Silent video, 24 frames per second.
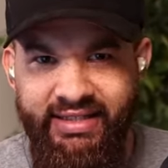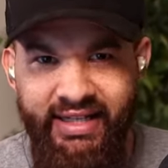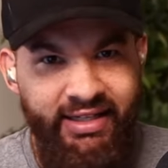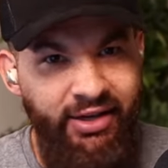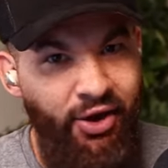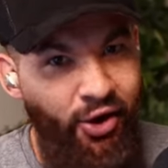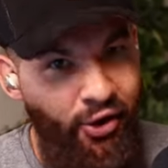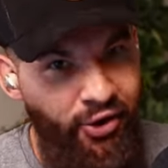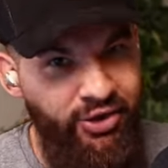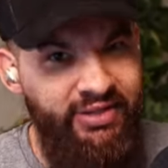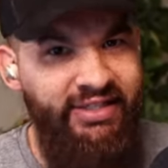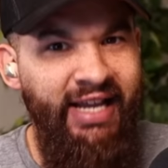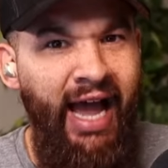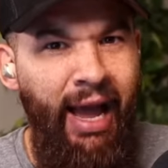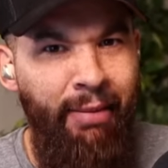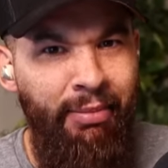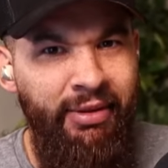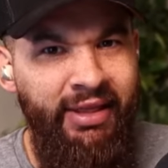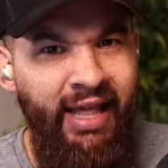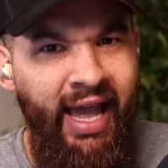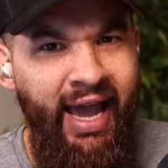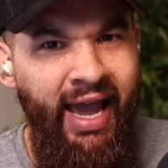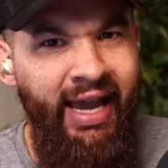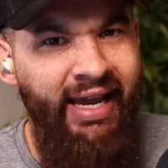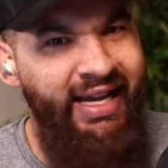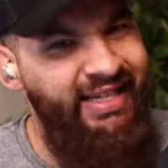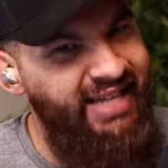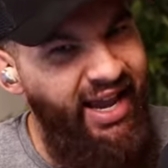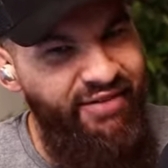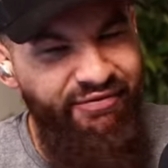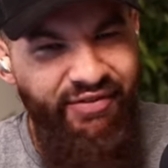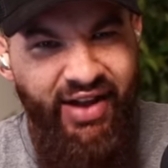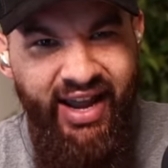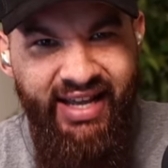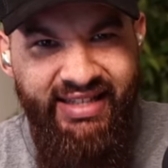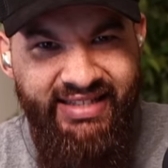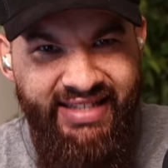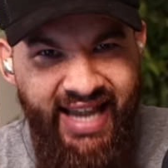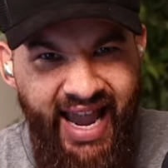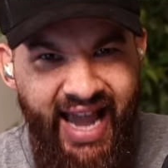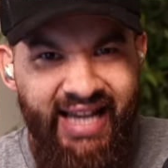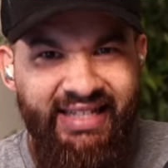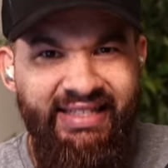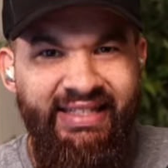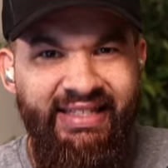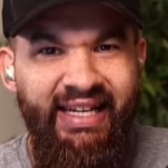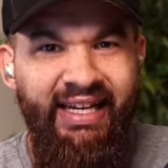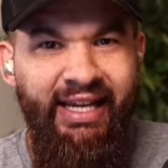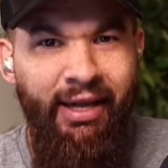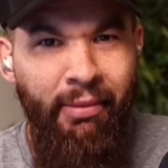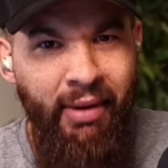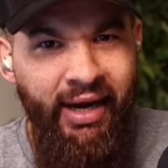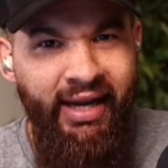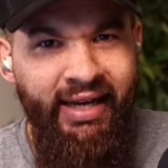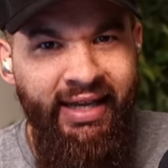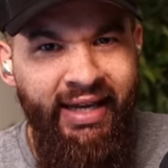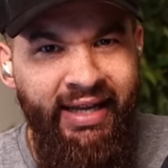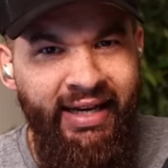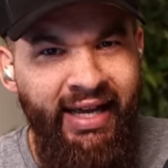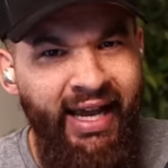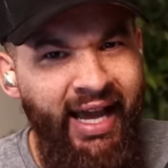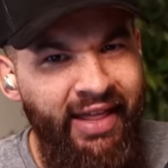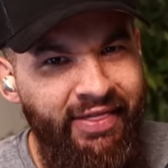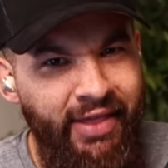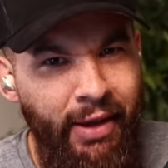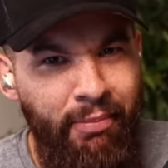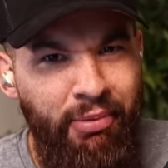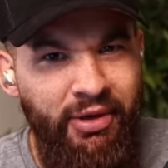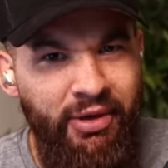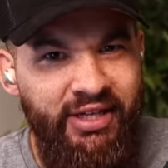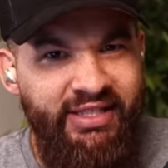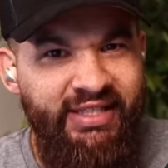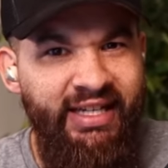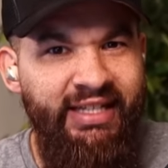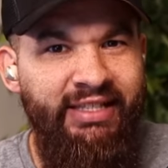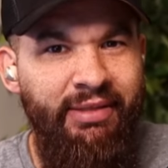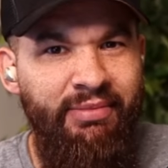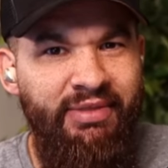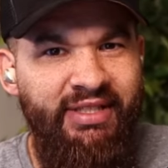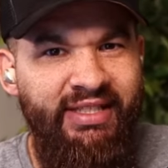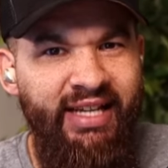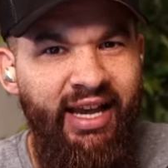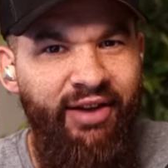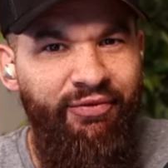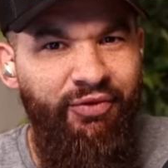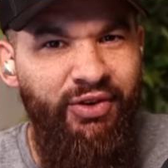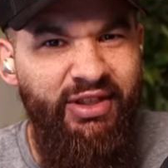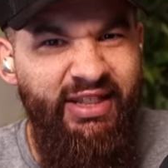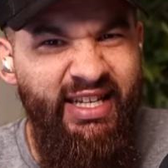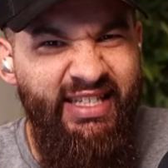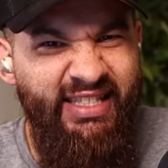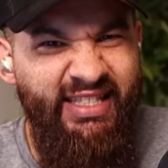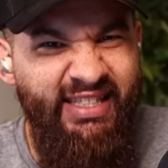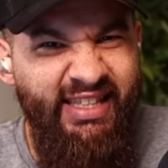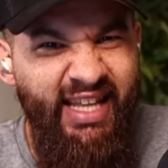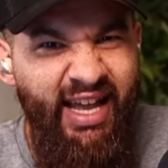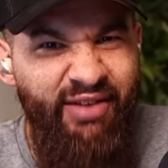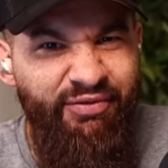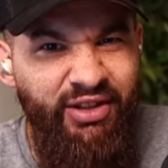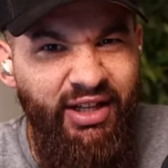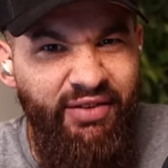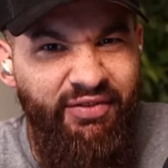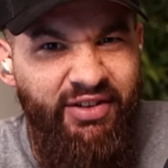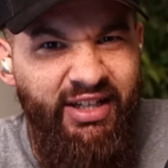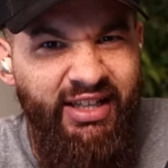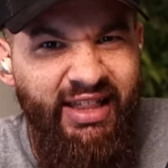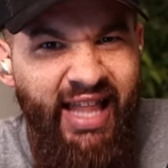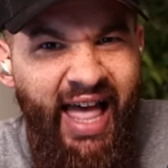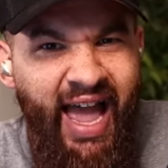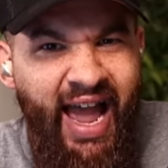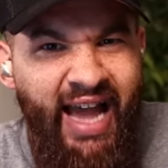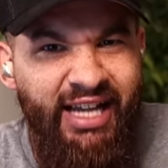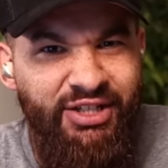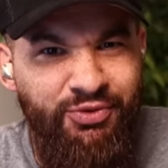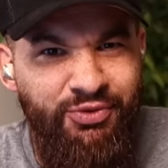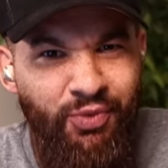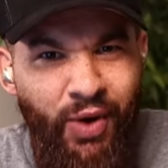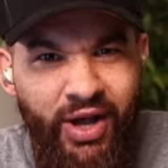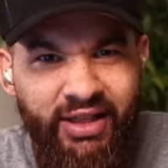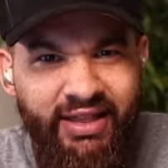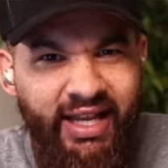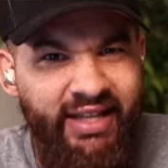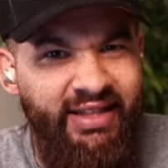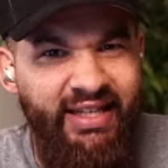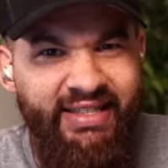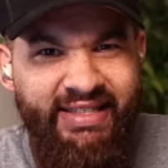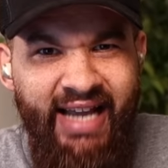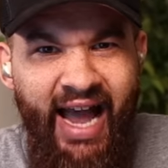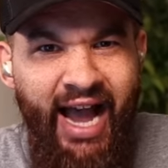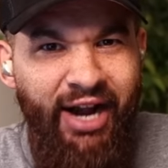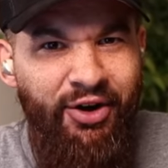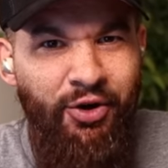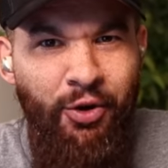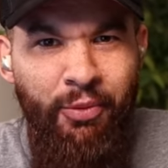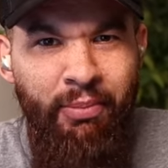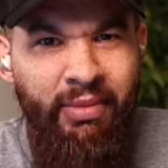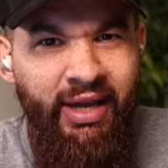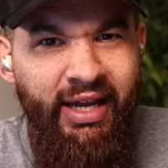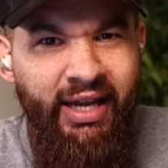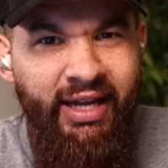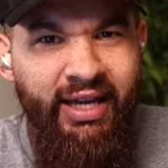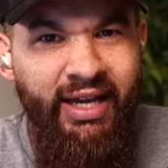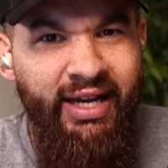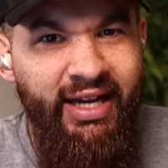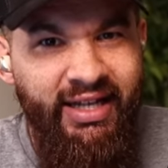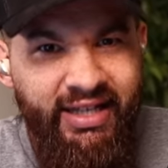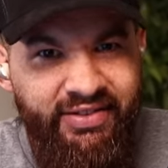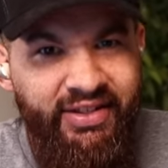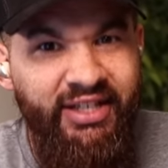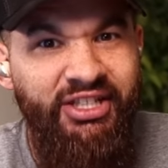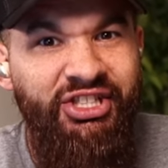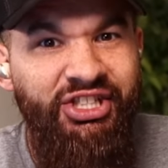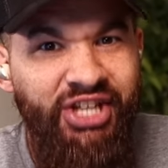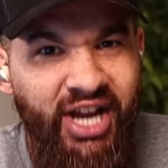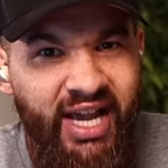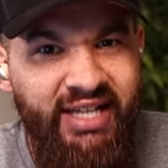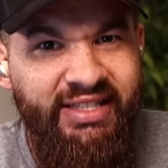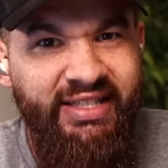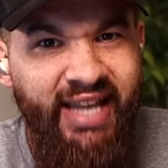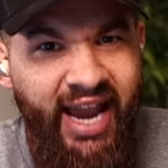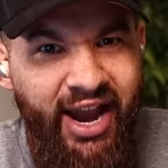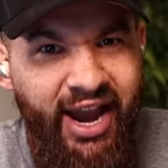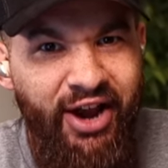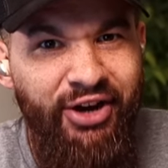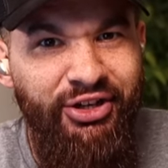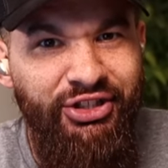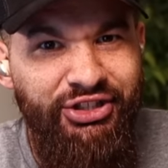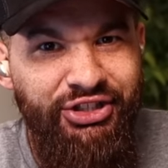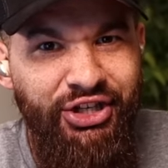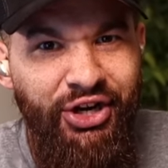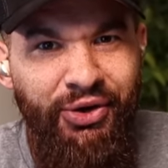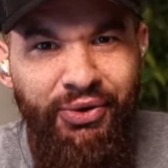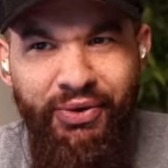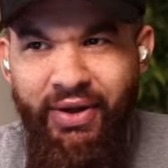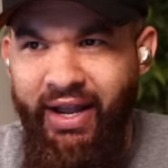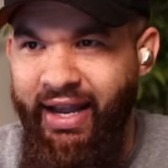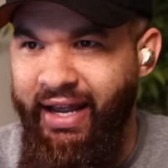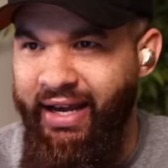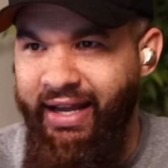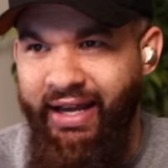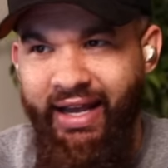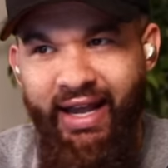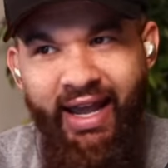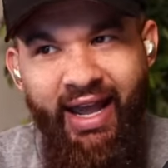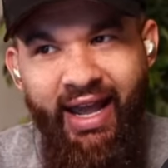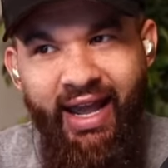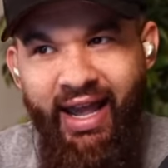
And on top of that, he's a fantastic comedian that presents himself with this level of class while letting the taco meat, the chest hair show, and